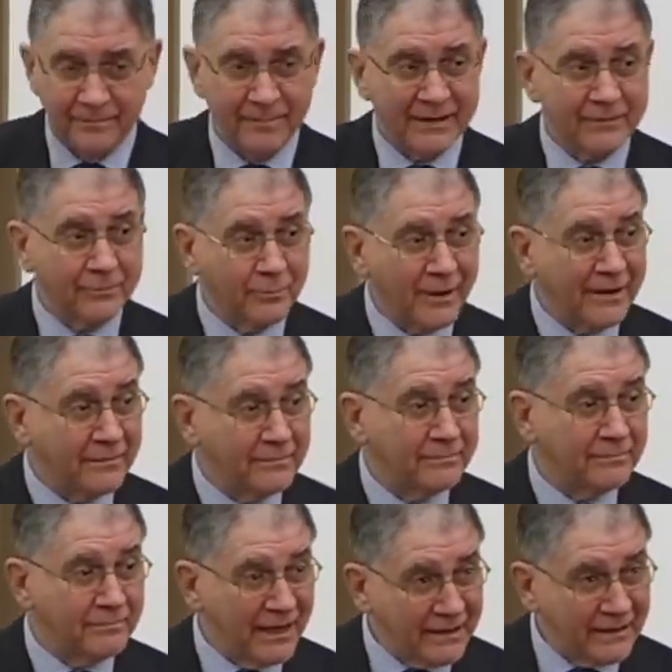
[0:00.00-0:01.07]
But when
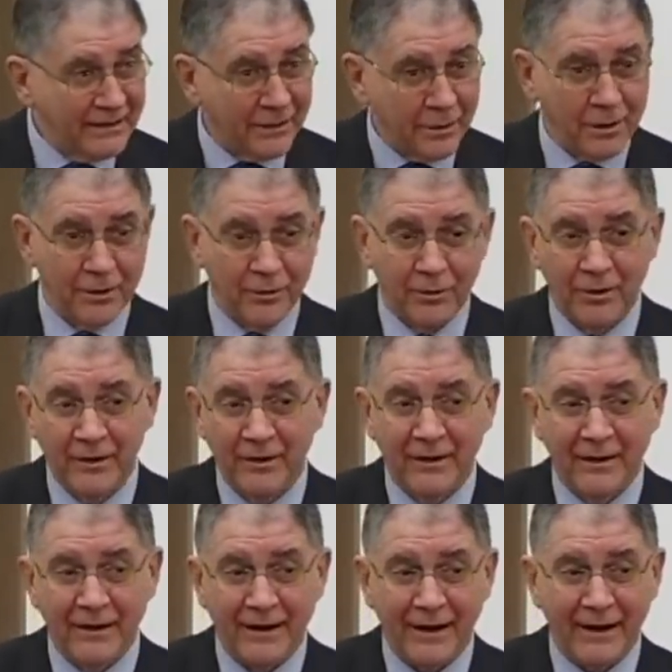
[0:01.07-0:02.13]
many years ago
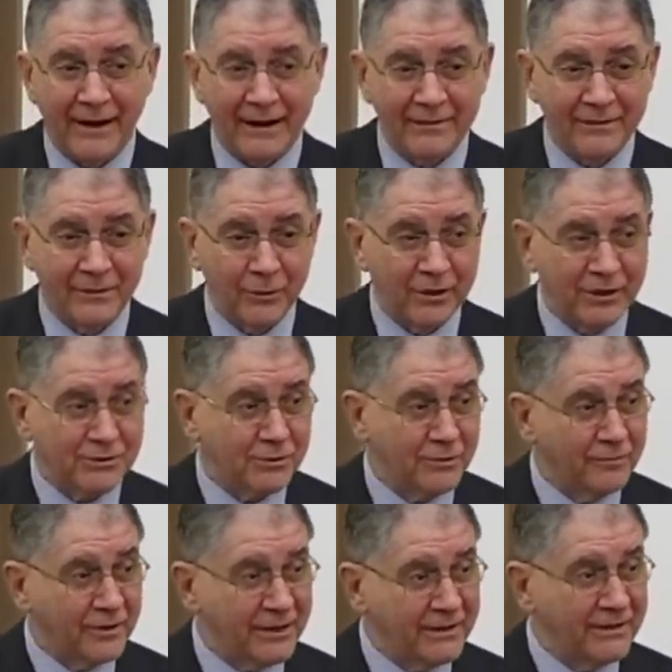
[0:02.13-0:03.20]
I had the
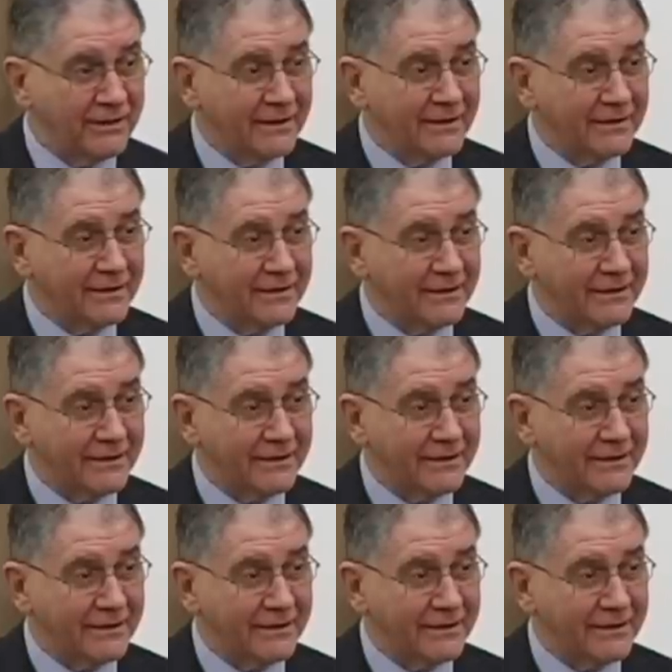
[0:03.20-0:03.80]
occasion of reading uh,